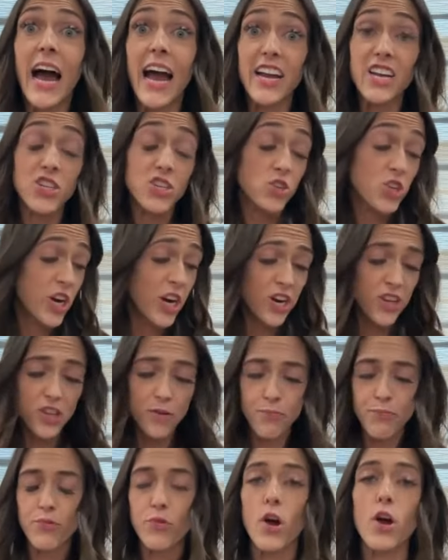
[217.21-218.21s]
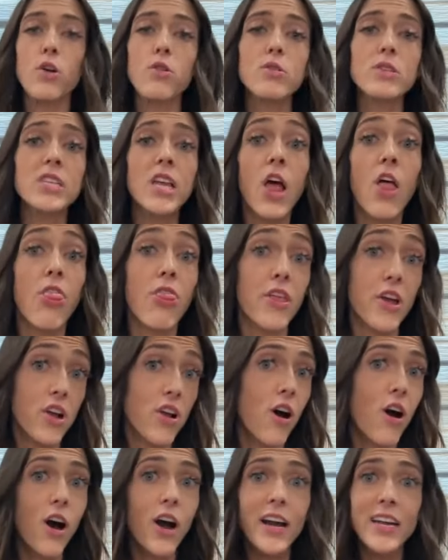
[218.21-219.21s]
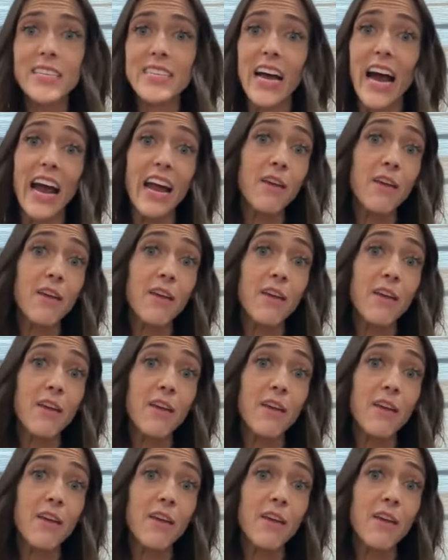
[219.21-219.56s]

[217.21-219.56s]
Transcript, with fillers: I shared the pros, the cons.